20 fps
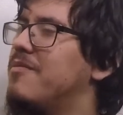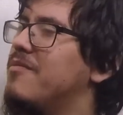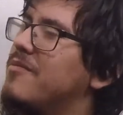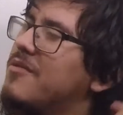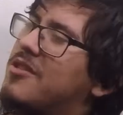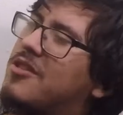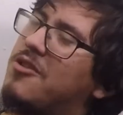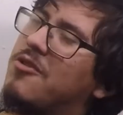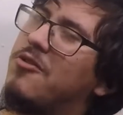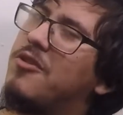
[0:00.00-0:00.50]

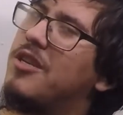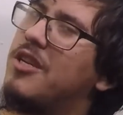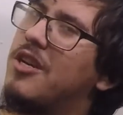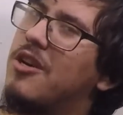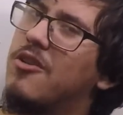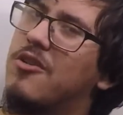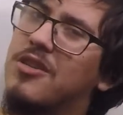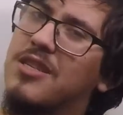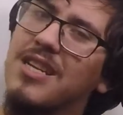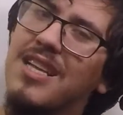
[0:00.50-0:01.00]

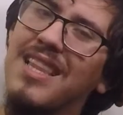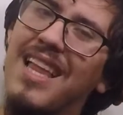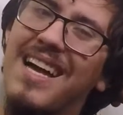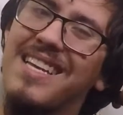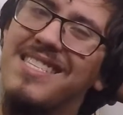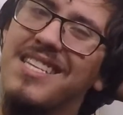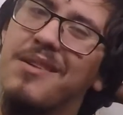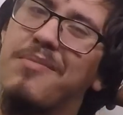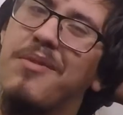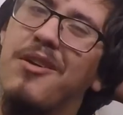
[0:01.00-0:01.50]
Studios
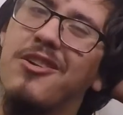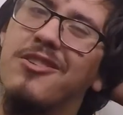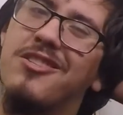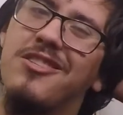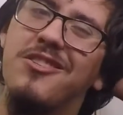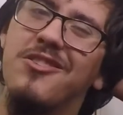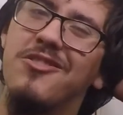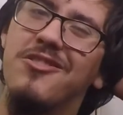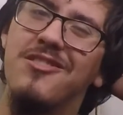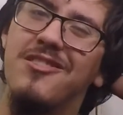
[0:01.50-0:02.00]
classic
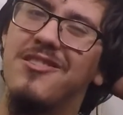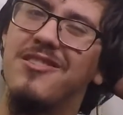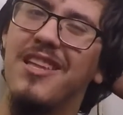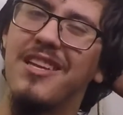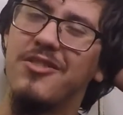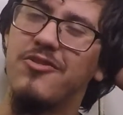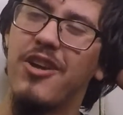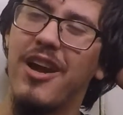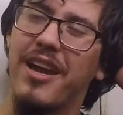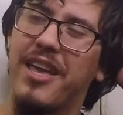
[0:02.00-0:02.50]
monsters,
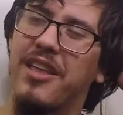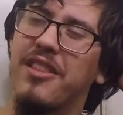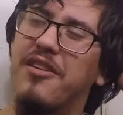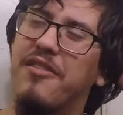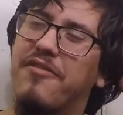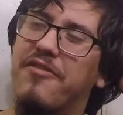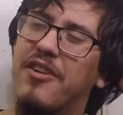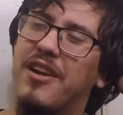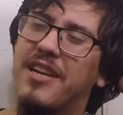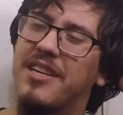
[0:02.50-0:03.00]
like Dracula,
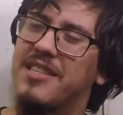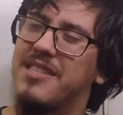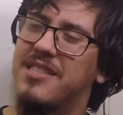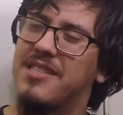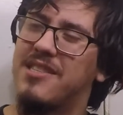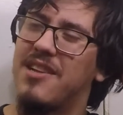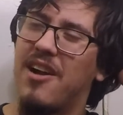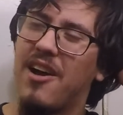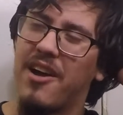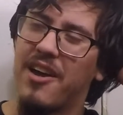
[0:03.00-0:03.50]

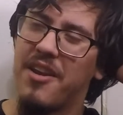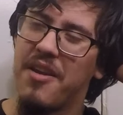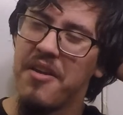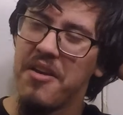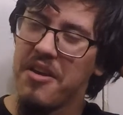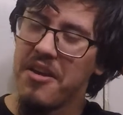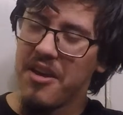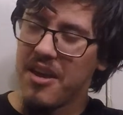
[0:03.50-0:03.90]
Frankenstein.